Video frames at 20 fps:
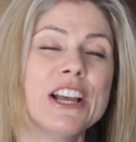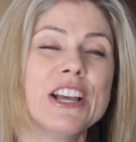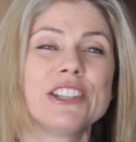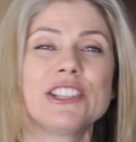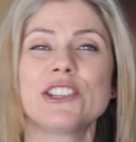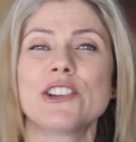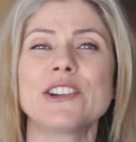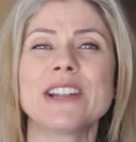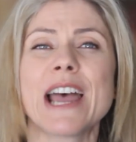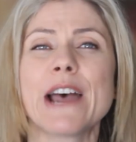
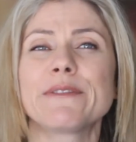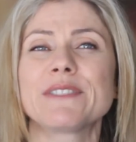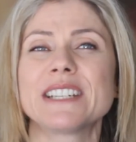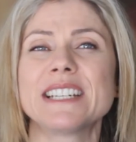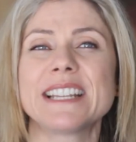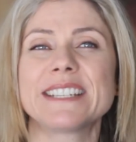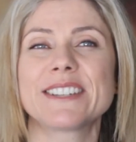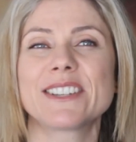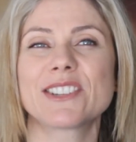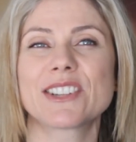So you don't have to
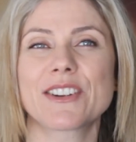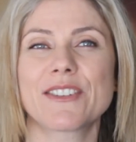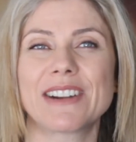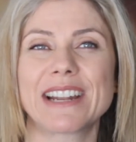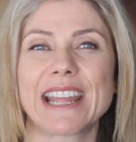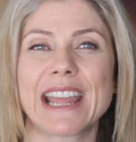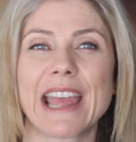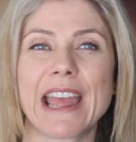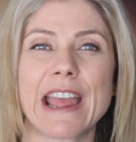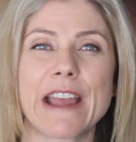
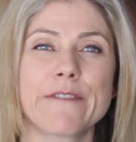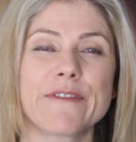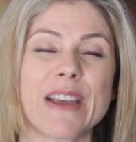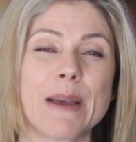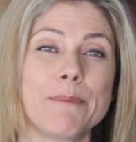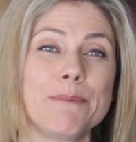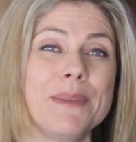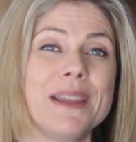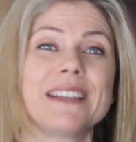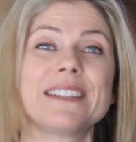necessarily have
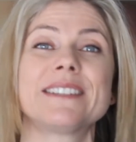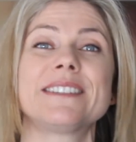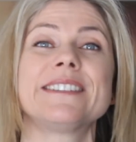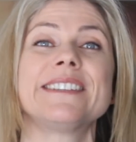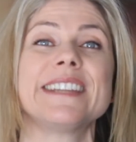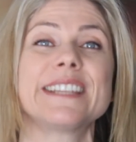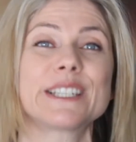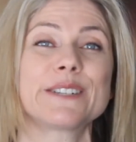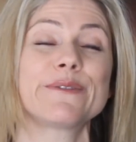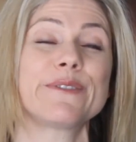that big
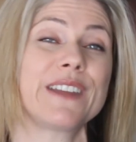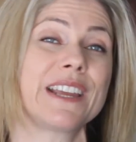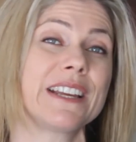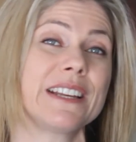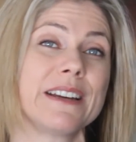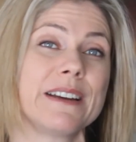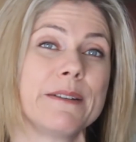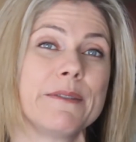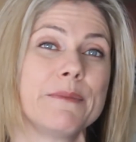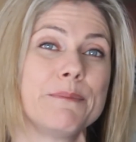
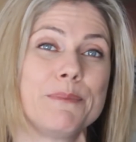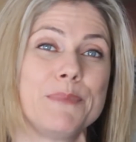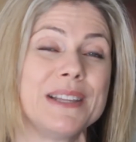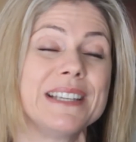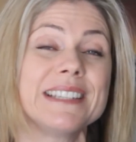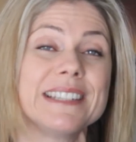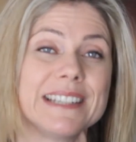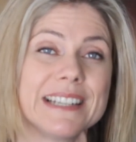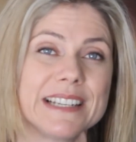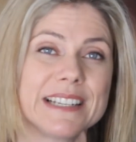6-figure
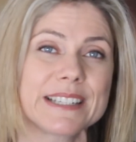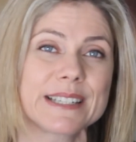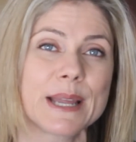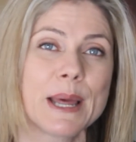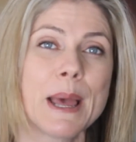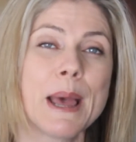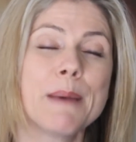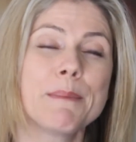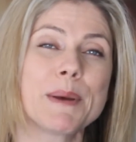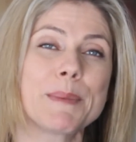business,
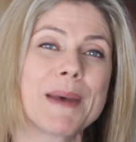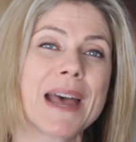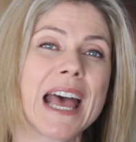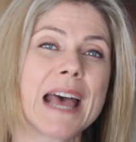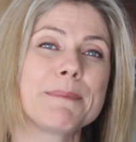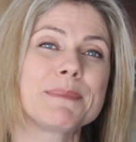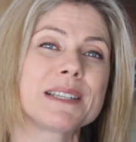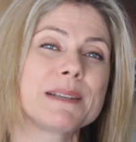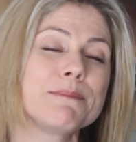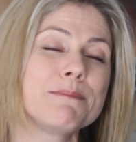but
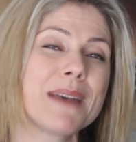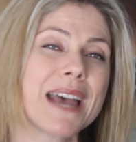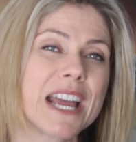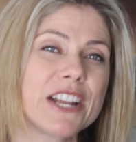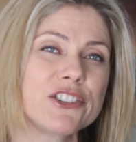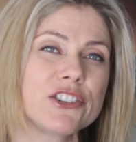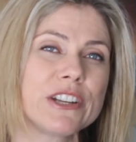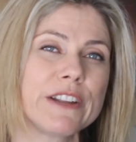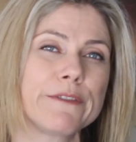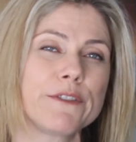perhaps
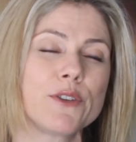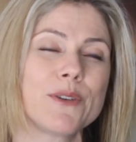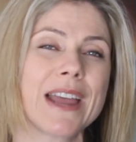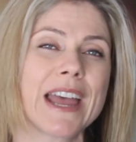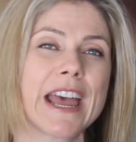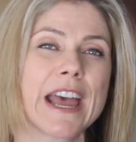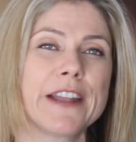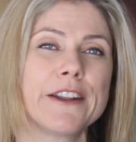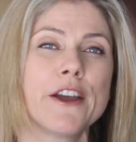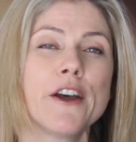imagine if you
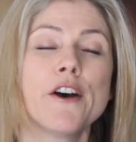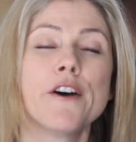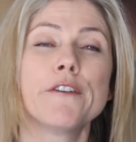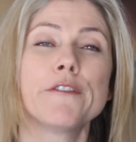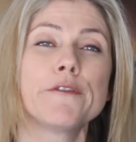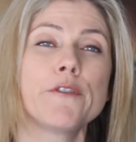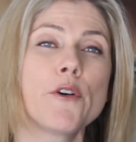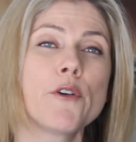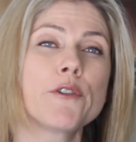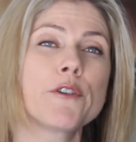had
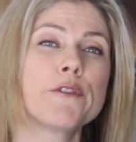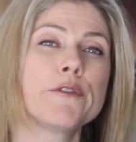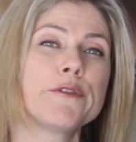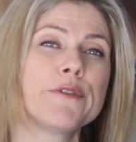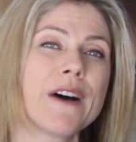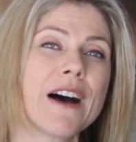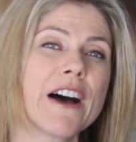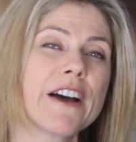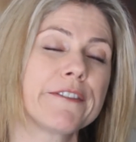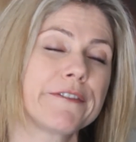4 or
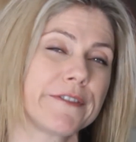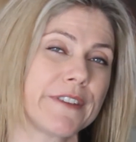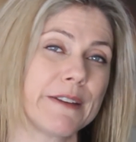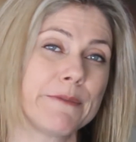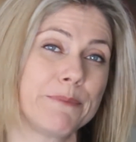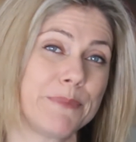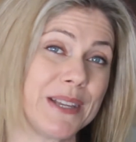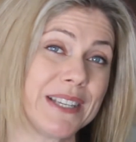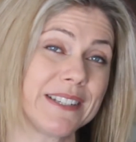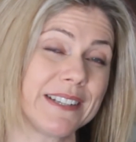
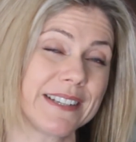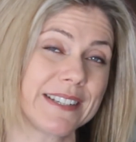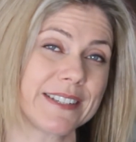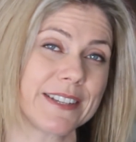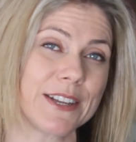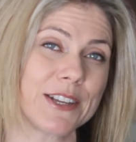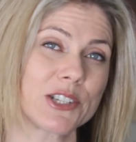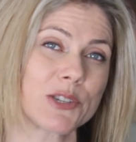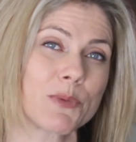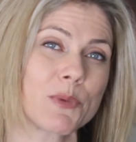5
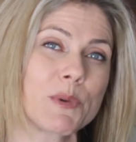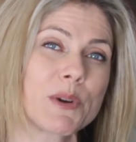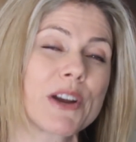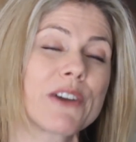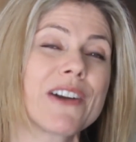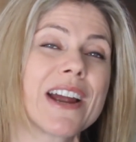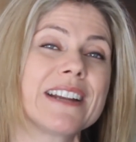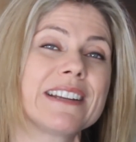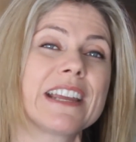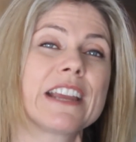businesses that were
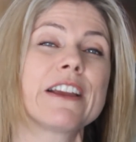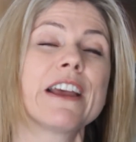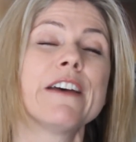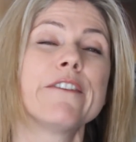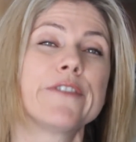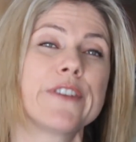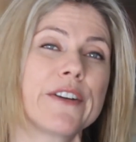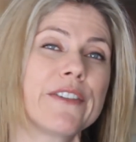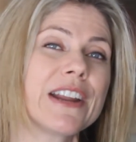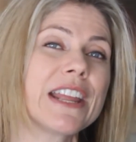creating
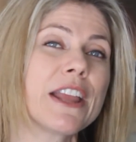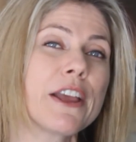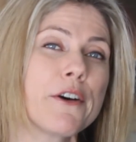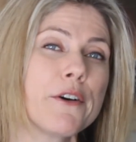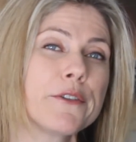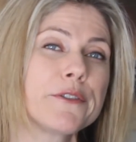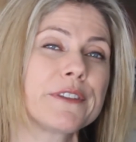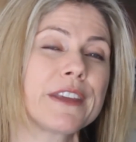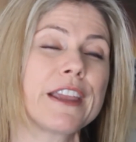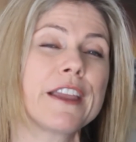very
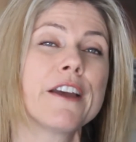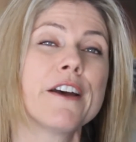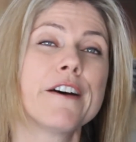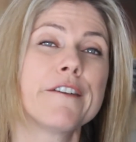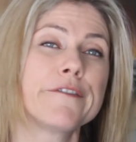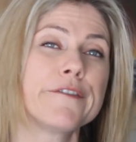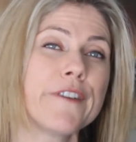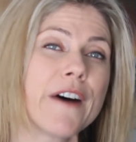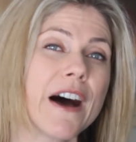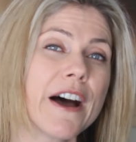healthy
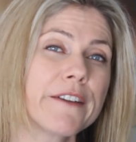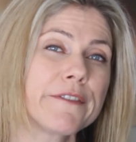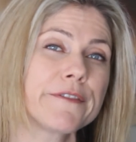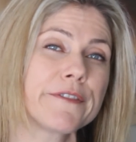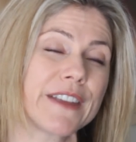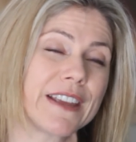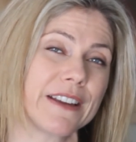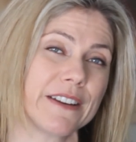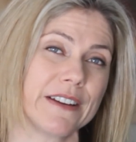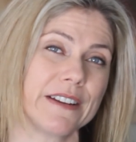
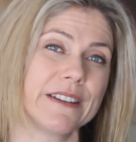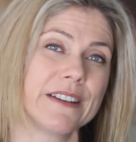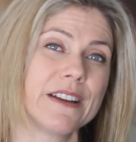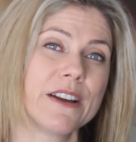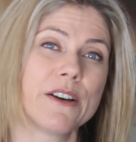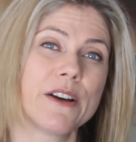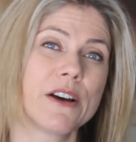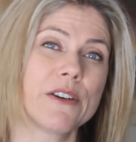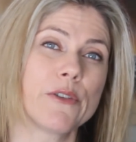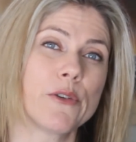5-figure
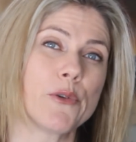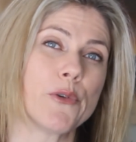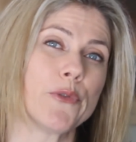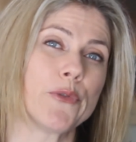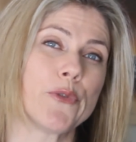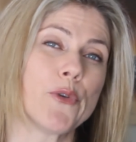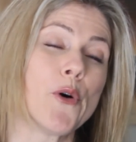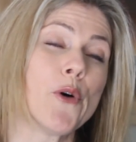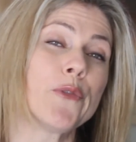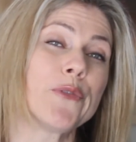or
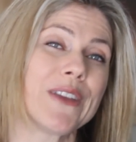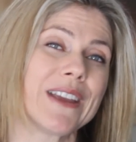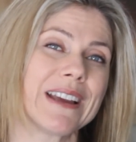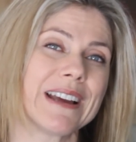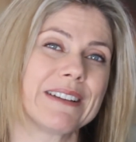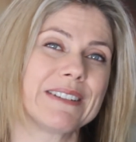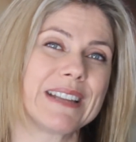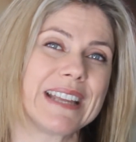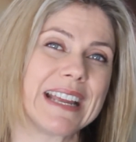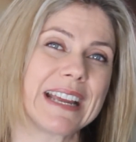
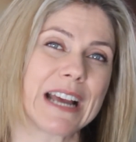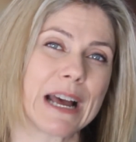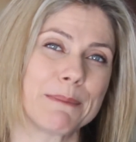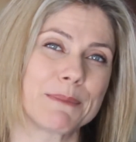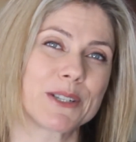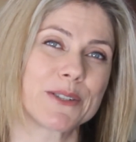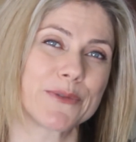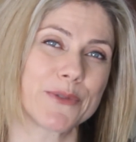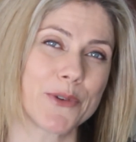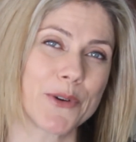4-figure
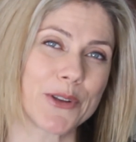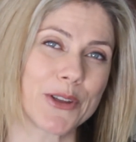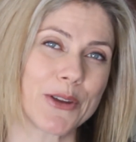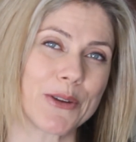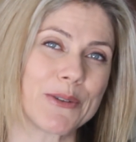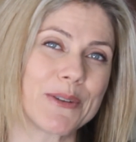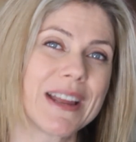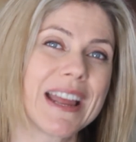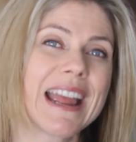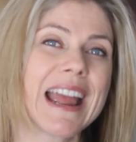incomes for
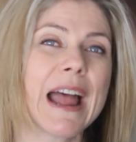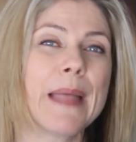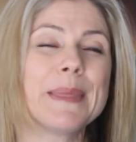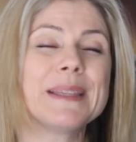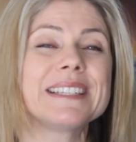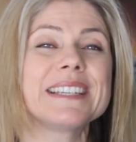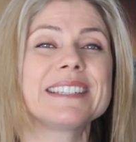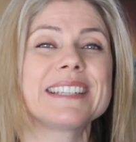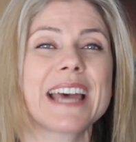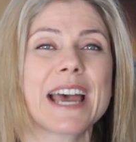you. And
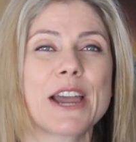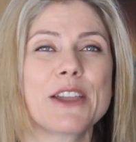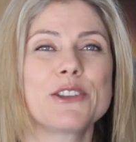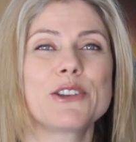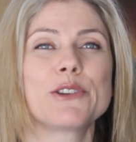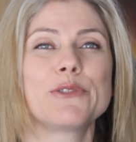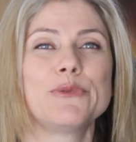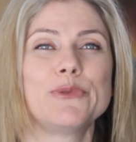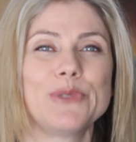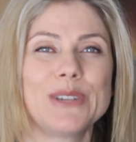this is how you
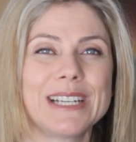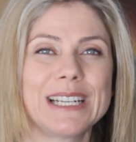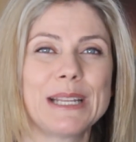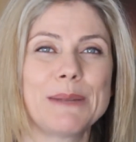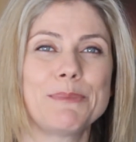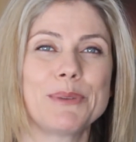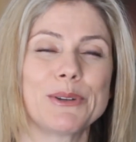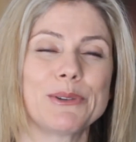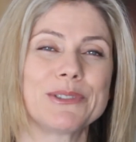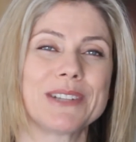can
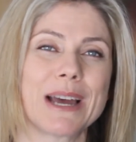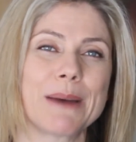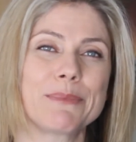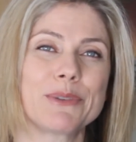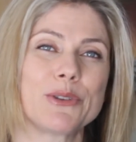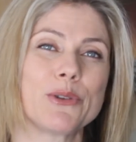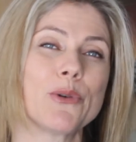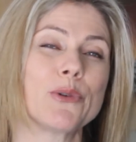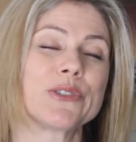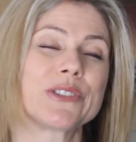really build
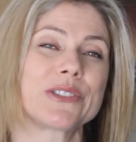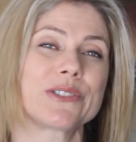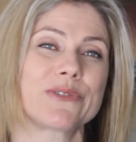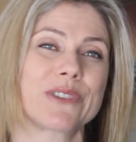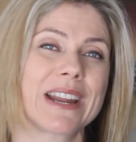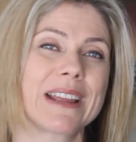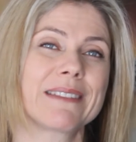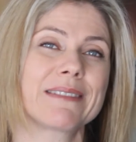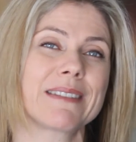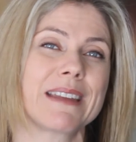up your
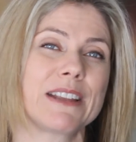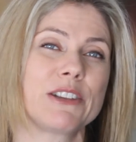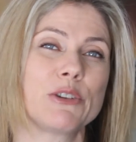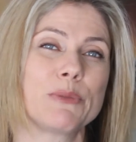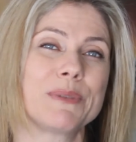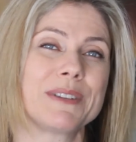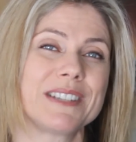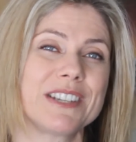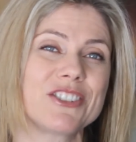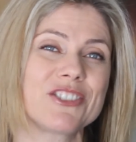strength and your
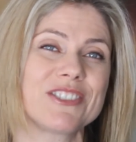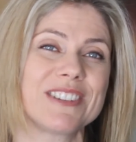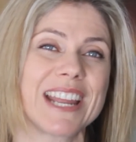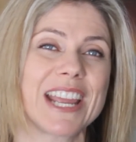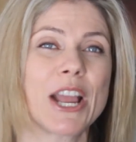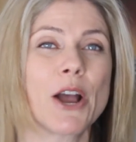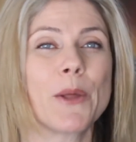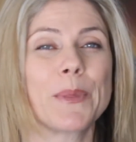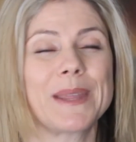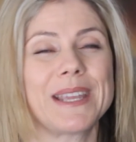
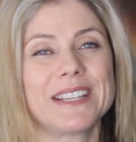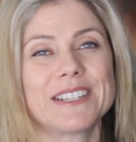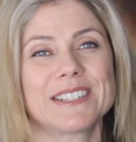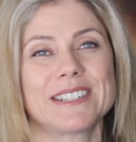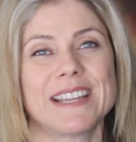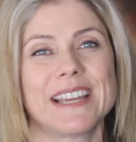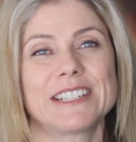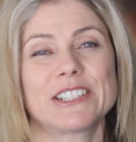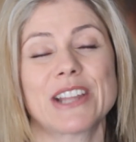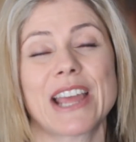positioning on the
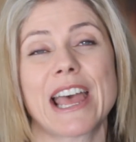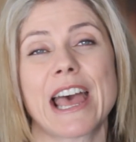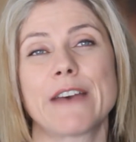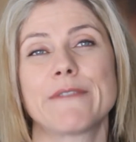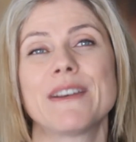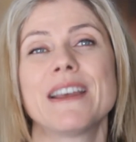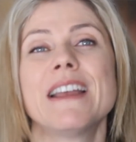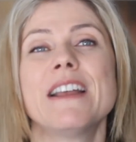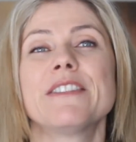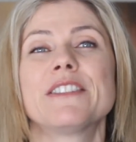internet to
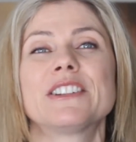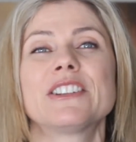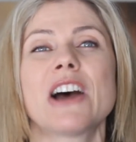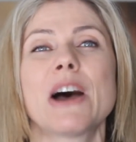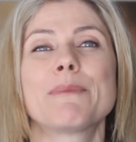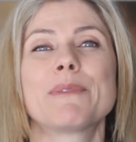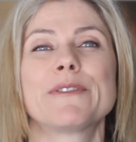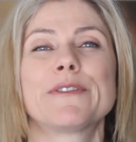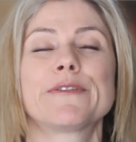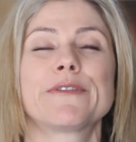have the
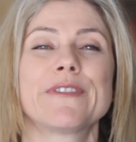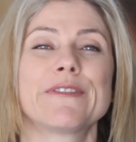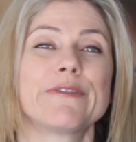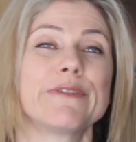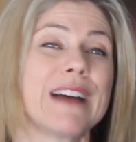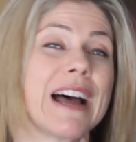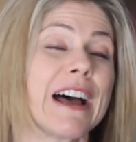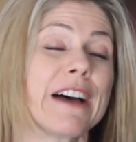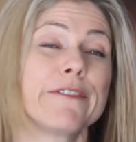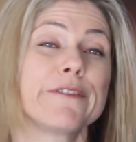type of
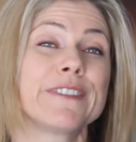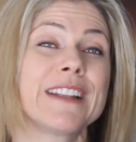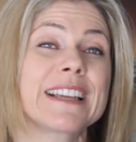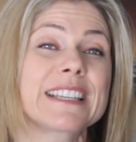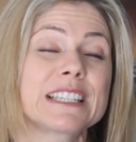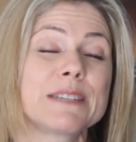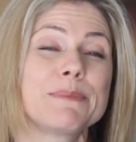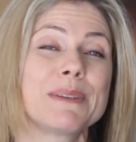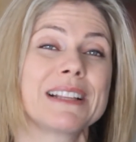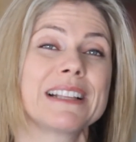
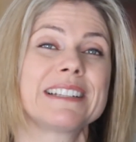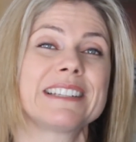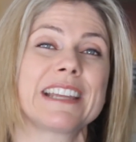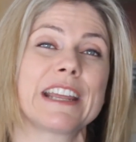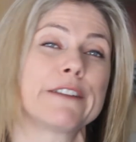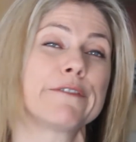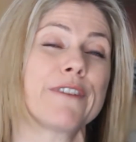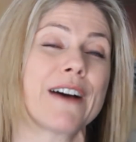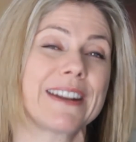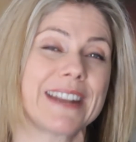flexibility
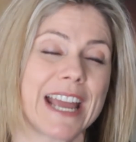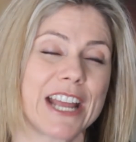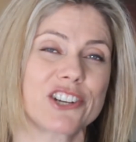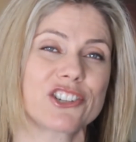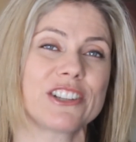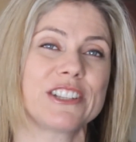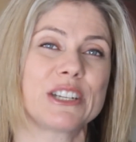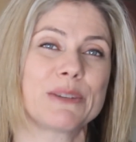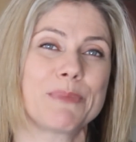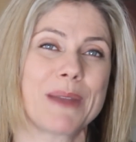and
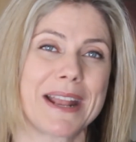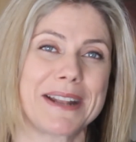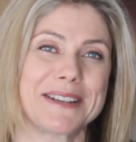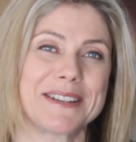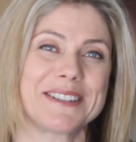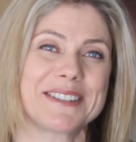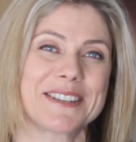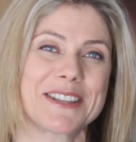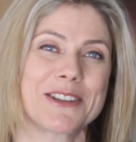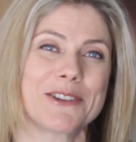financial
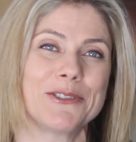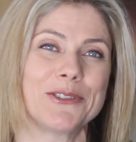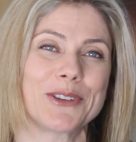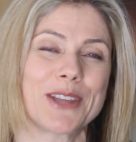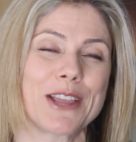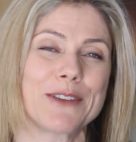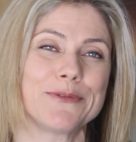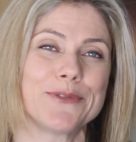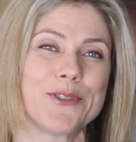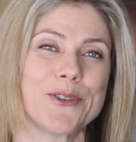independence that you're
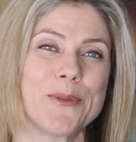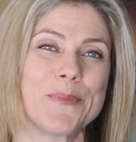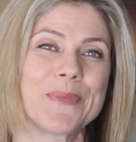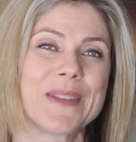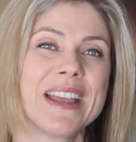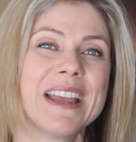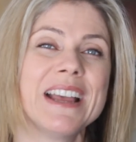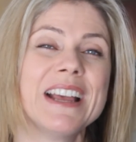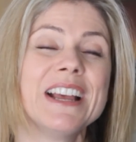looking for.